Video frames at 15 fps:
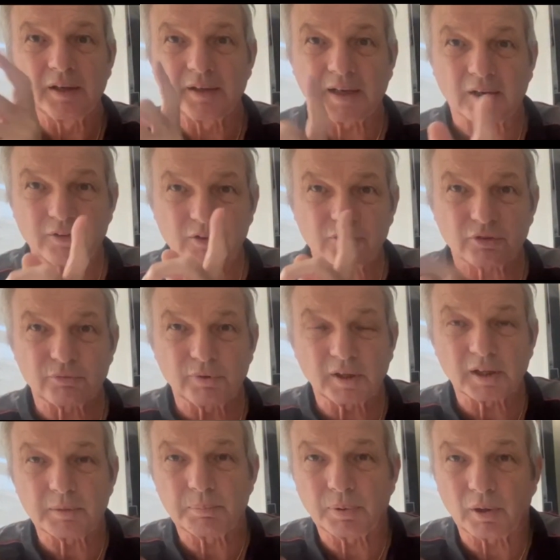Now this is
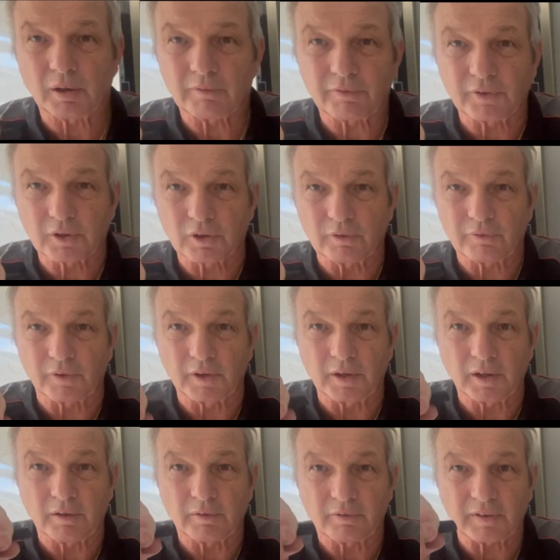really important
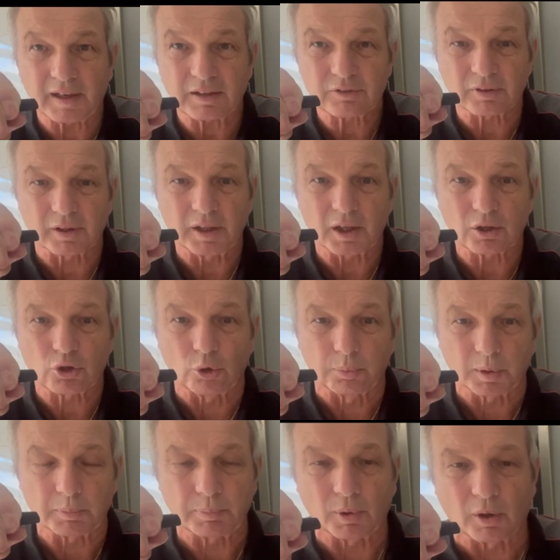for actually a
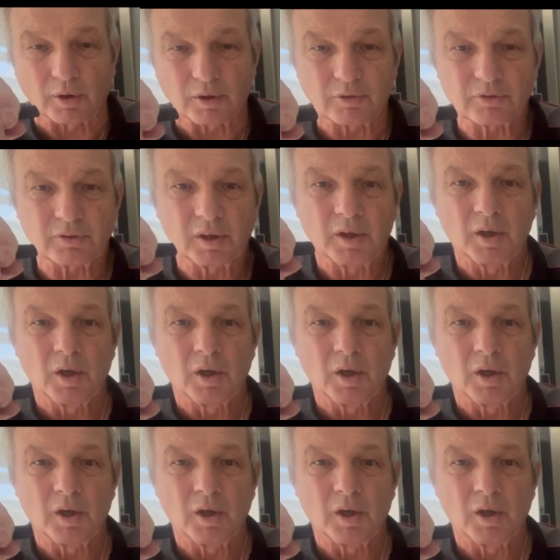couple of points.